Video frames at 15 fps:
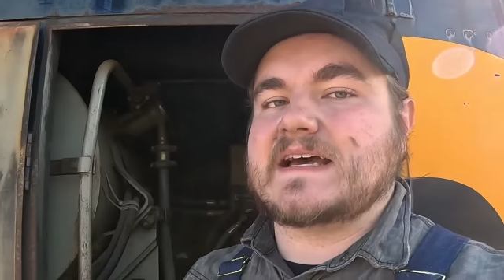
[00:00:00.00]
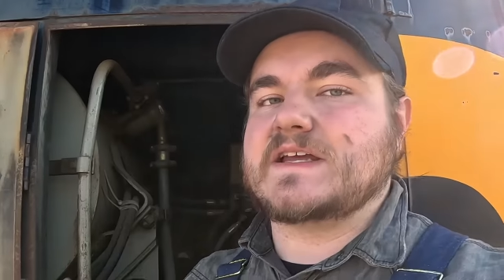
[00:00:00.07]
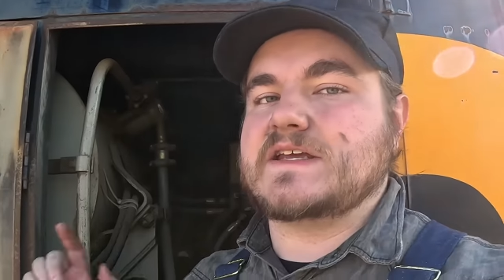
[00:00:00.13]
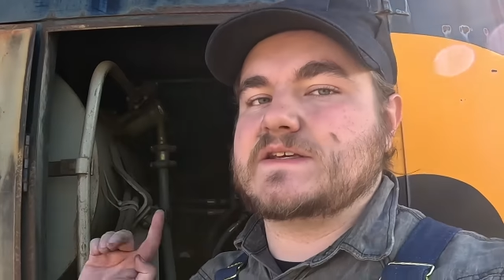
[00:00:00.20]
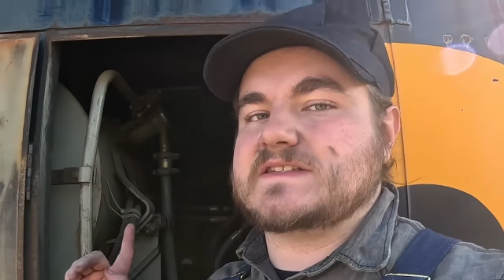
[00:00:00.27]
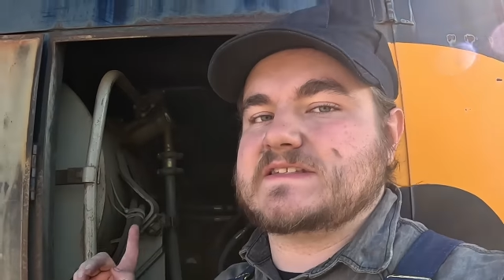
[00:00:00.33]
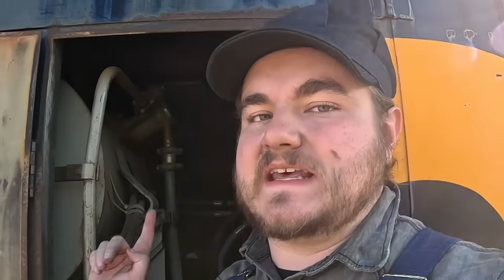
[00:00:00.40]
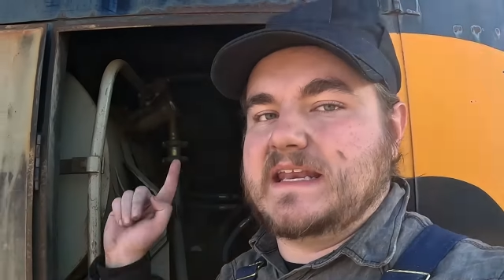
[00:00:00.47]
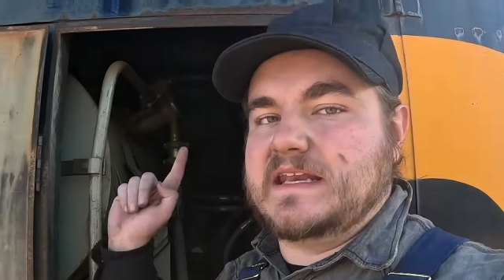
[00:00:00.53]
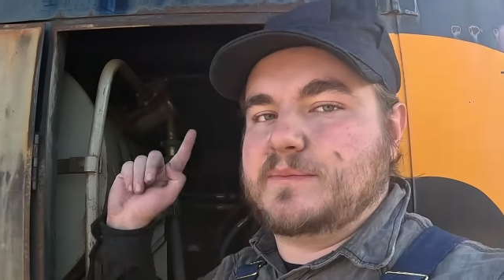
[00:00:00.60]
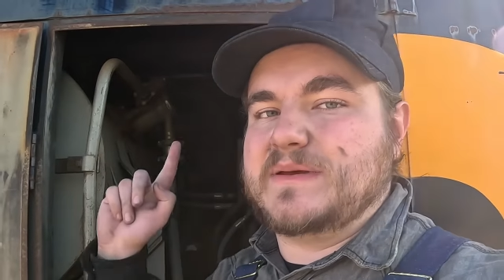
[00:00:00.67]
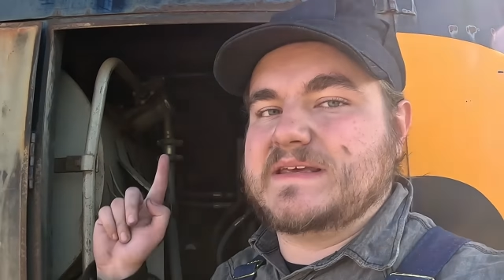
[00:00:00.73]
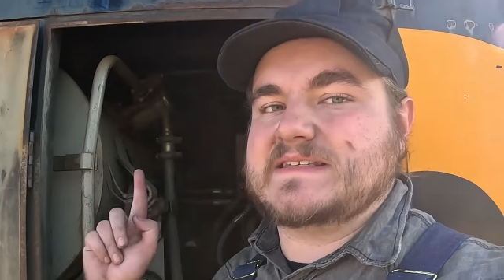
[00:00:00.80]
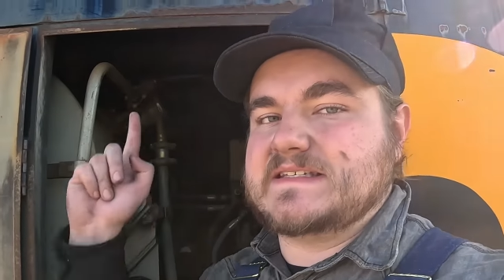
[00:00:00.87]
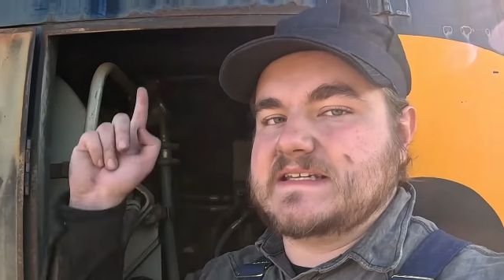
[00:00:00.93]
how you
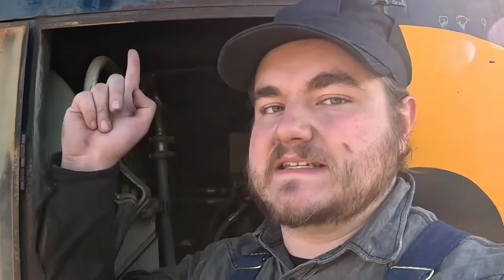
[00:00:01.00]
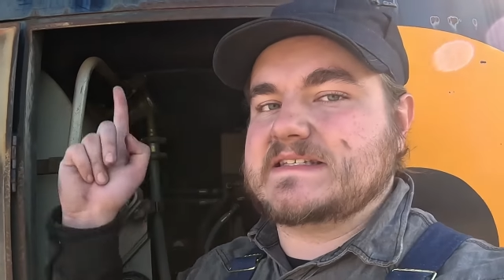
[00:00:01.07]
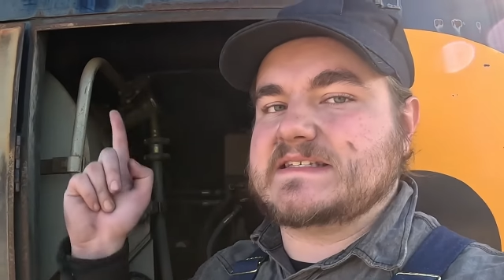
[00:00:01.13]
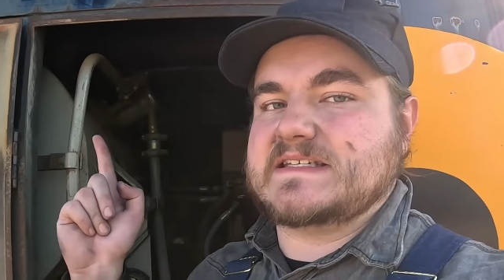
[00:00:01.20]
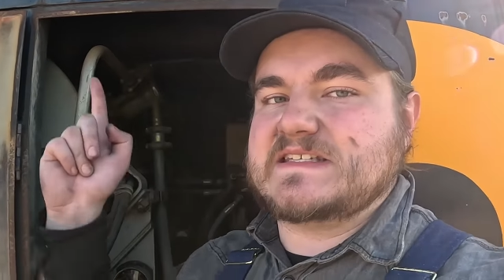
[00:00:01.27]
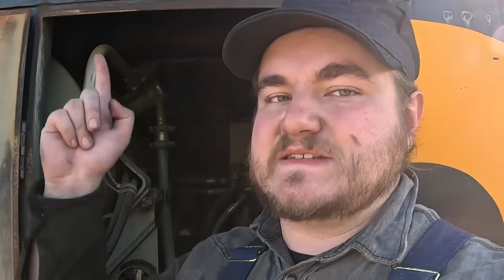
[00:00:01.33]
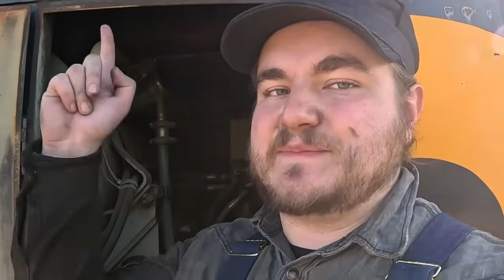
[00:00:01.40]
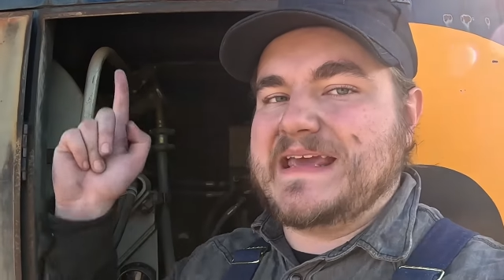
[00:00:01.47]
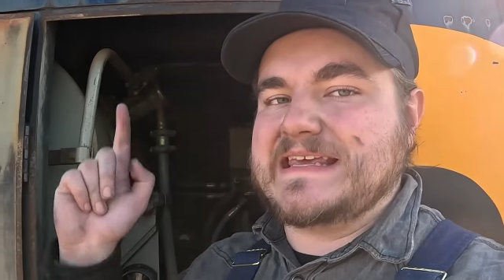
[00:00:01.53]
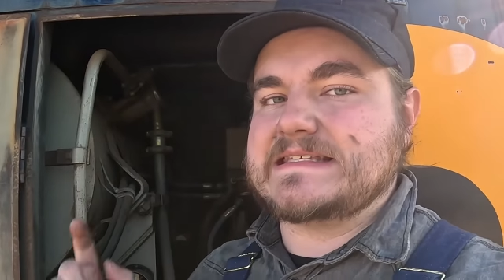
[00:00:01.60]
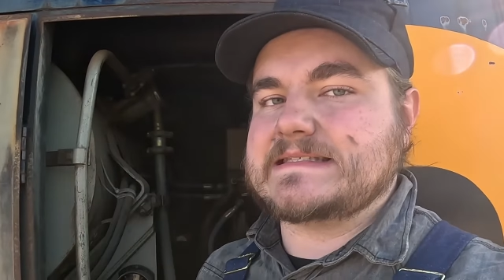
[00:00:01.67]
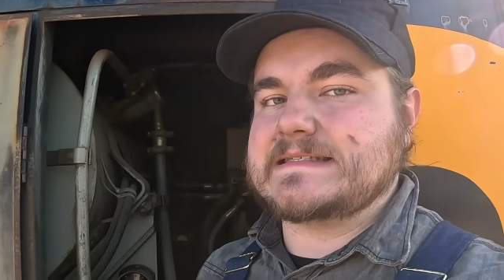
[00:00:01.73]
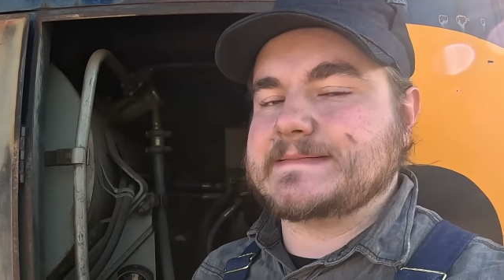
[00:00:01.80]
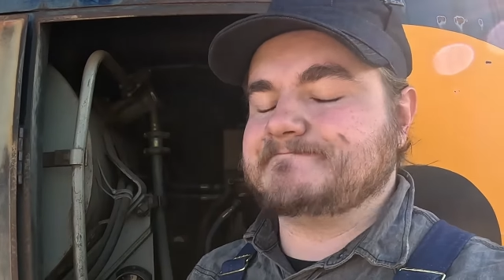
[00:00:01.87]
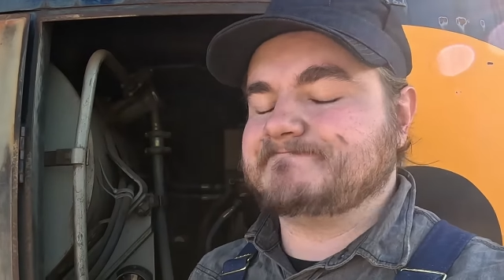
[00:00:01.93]
send pistons to
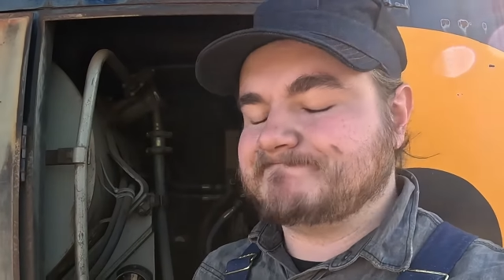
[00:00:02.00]
space.